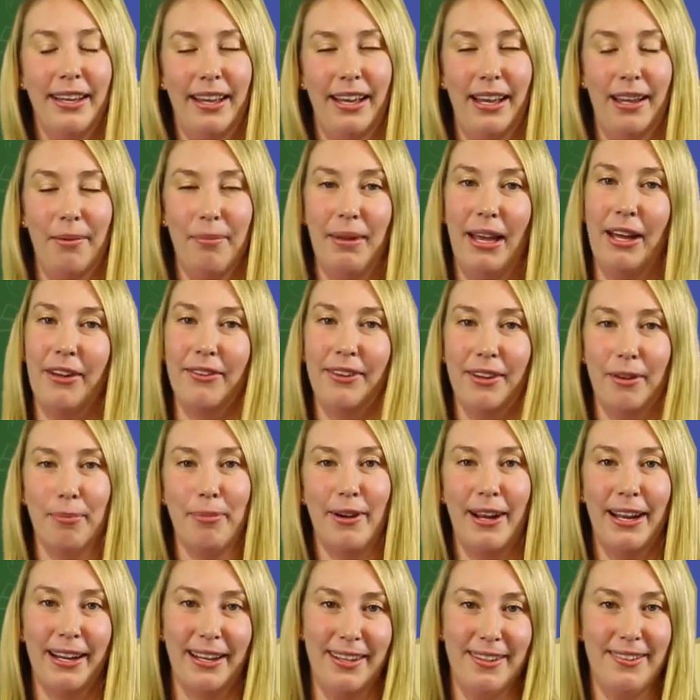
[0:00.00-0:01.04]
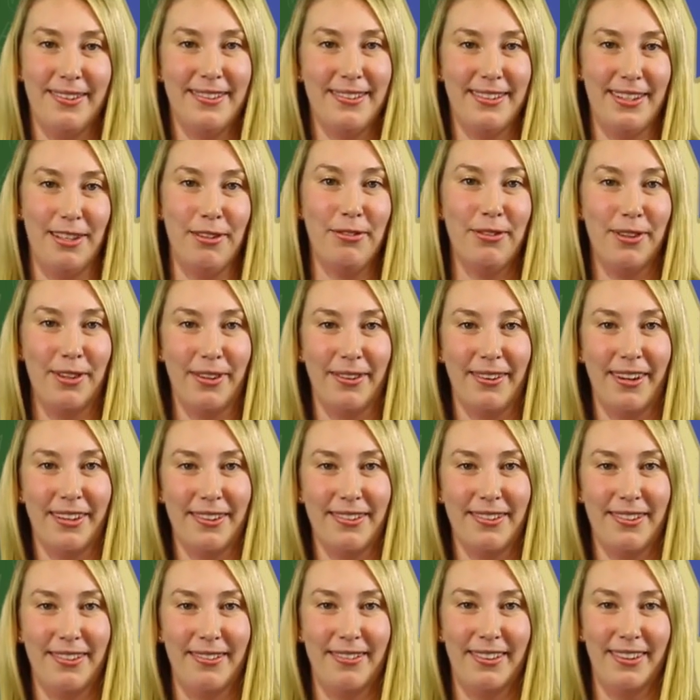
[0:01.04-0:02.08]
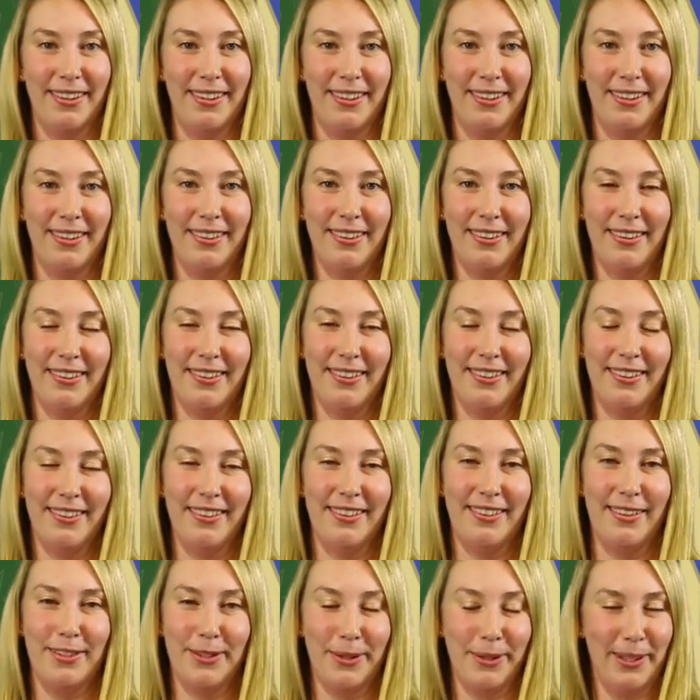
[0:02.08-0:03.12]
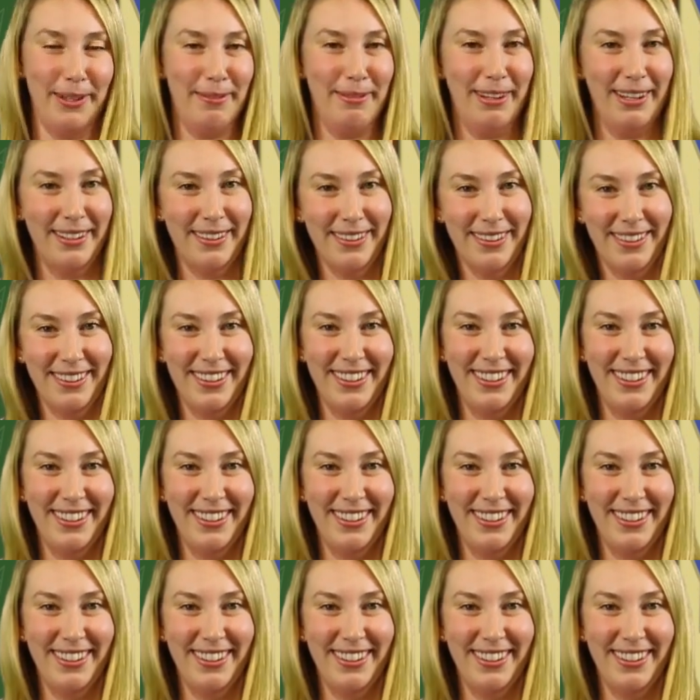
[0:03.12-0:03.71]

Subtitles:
how their brackets did for the rest of the tournament.